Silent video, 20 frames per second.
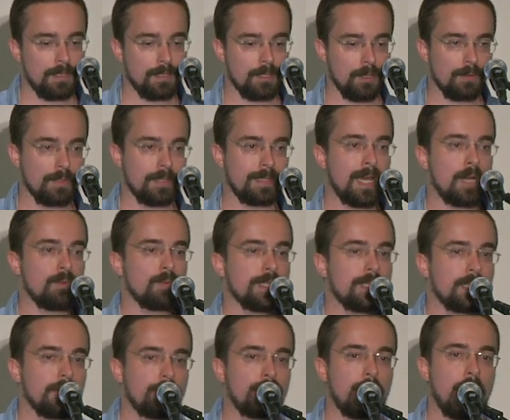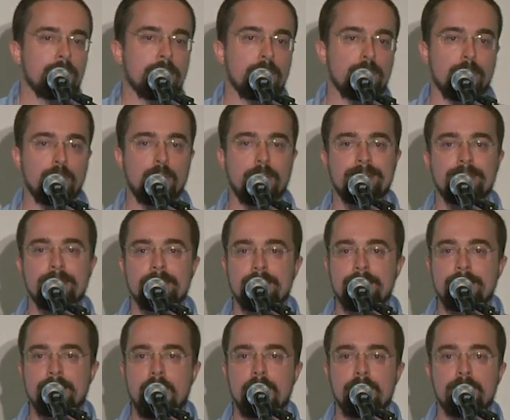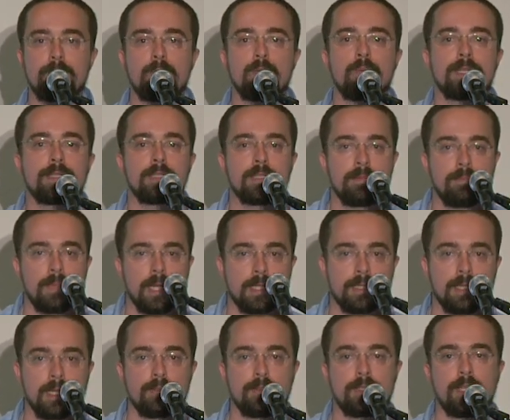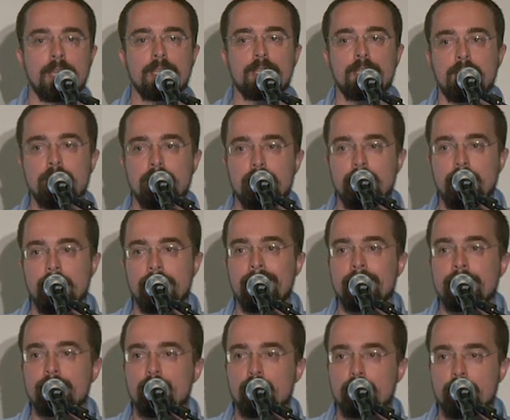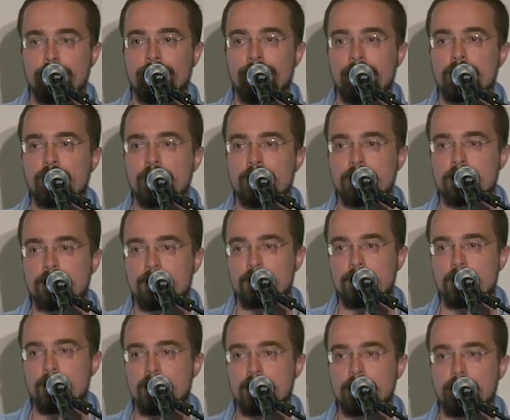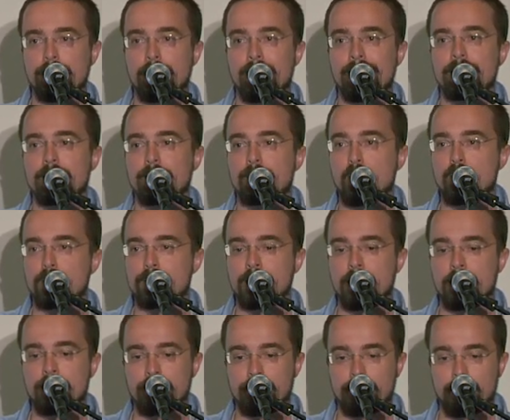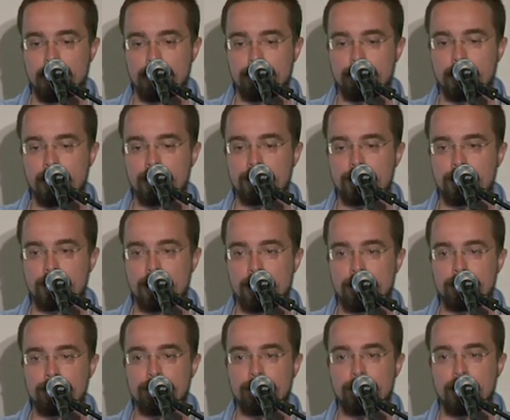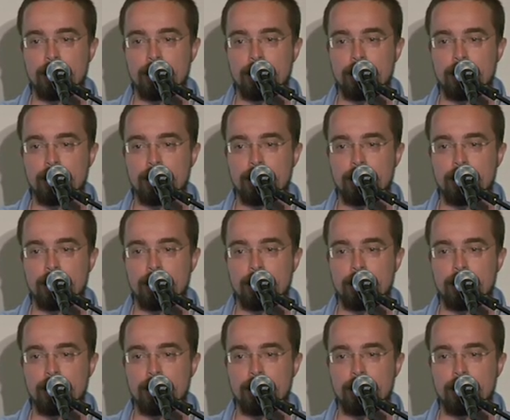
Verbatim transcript: So that was the problem we wanted to solve. We wanted to make the annotation a lot more efficient to make the most out of the annotation time.